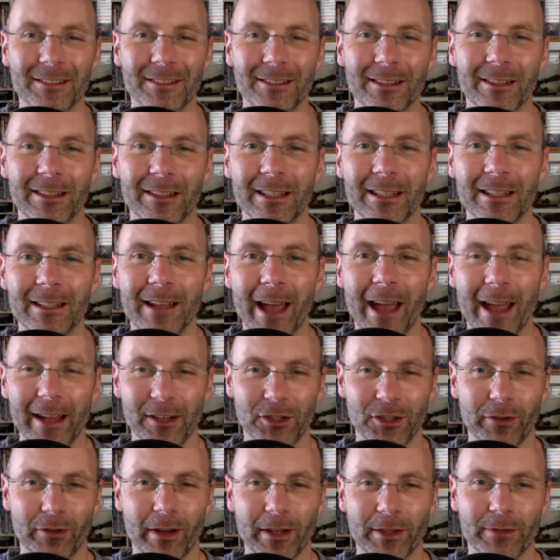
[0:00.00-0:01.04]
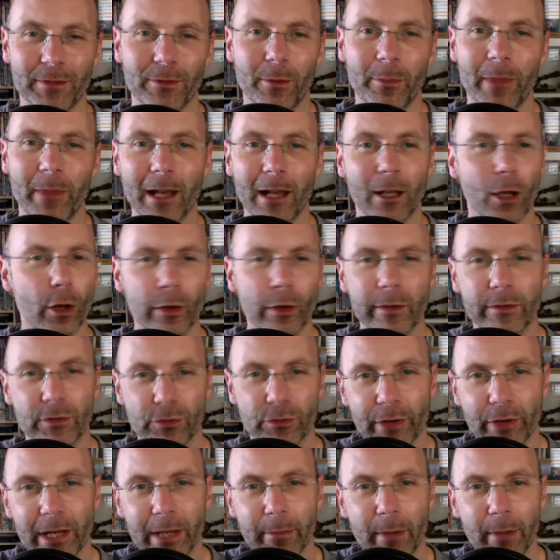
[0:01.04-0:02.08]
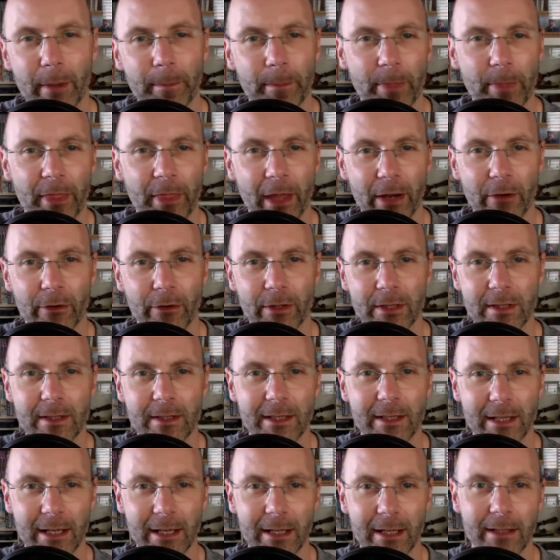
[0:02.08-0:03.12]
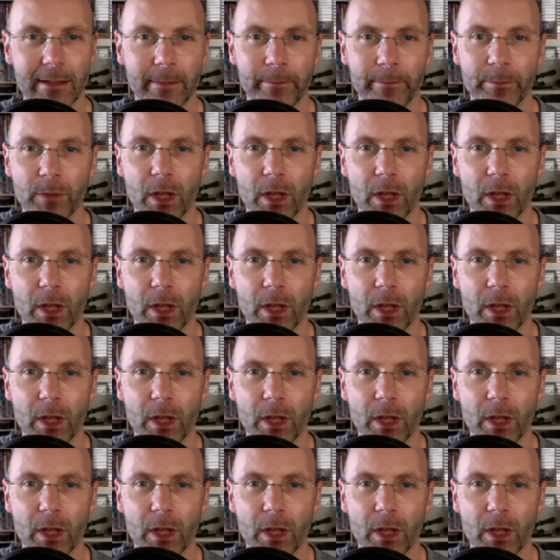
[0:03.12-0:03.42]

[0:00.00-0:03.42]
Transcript: to the extracts from that live stream that I did.